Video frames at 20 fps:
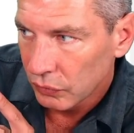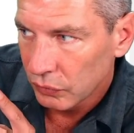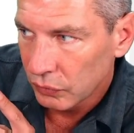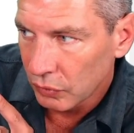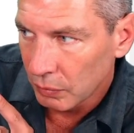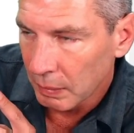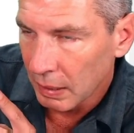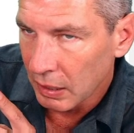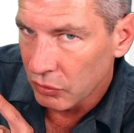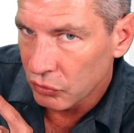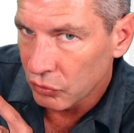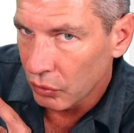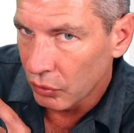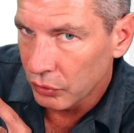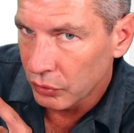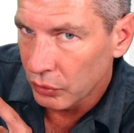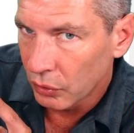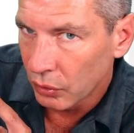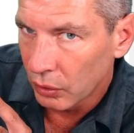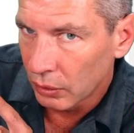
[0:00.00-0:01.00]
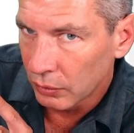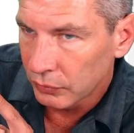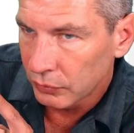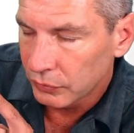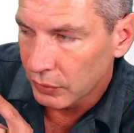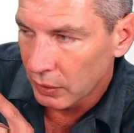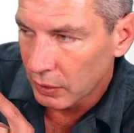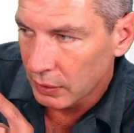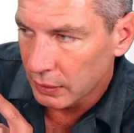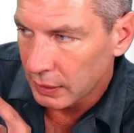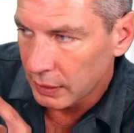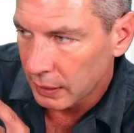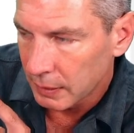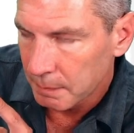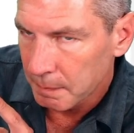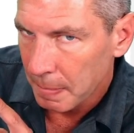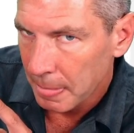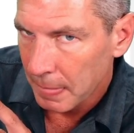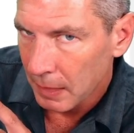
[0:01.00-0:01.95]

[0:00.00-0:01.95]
To make sure you're on target.